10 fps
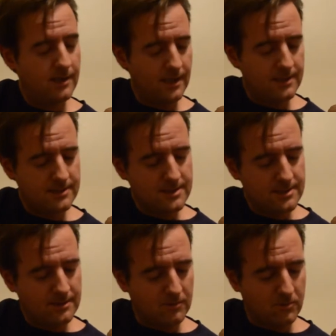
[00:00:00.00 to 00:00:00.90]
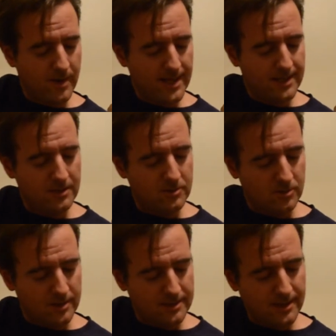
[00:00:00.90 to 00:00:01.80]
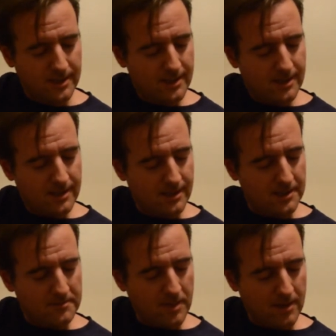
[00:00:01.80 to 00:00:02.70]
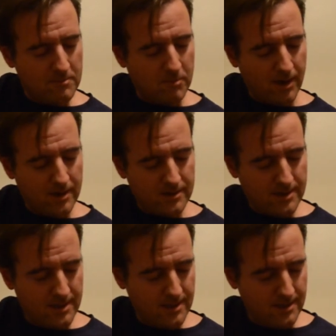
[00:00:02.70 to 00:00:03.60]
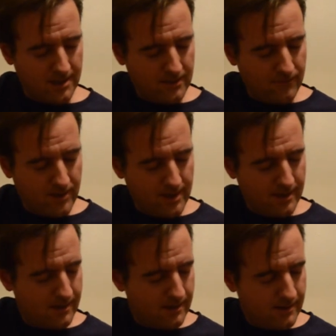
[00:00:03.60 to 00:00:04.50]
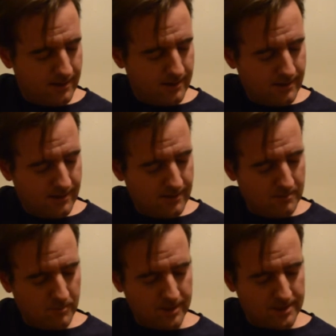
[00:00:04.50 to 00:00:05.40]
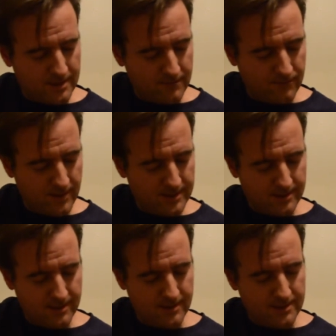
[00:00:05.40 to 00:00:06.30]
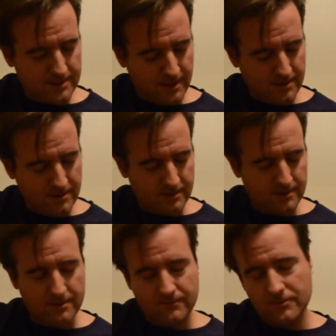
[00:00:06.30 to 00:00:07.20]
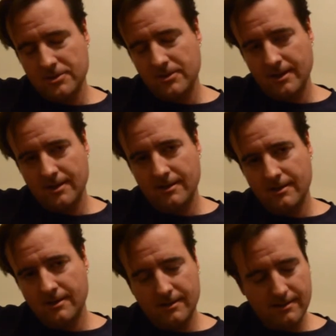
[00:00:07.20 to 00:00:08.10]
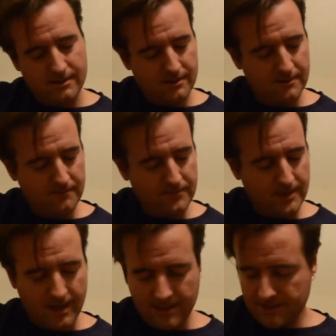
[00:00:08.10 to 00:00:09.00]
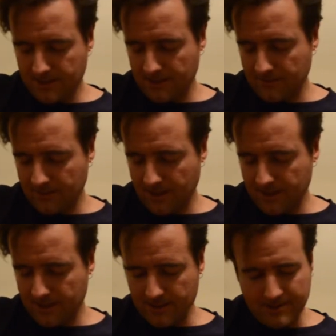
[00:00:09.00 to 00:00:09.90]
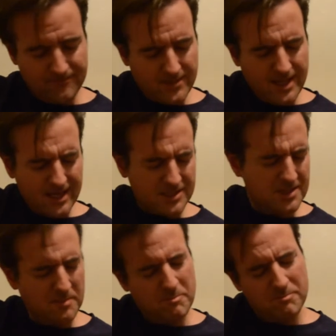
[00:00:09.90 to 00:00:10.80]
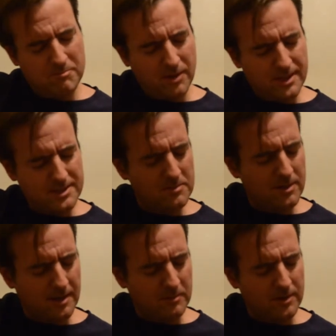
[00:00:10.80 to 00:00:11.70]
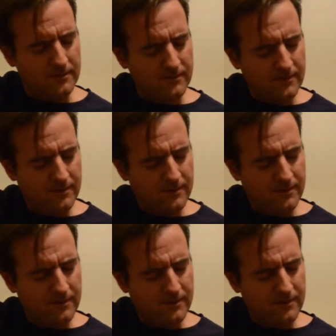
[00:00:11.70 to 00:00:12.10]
he does this little Reiki chord. Bar the 8th fret, but fret the 10th on the 1st string. And it's kind of like, he actually plucks them all, I believe.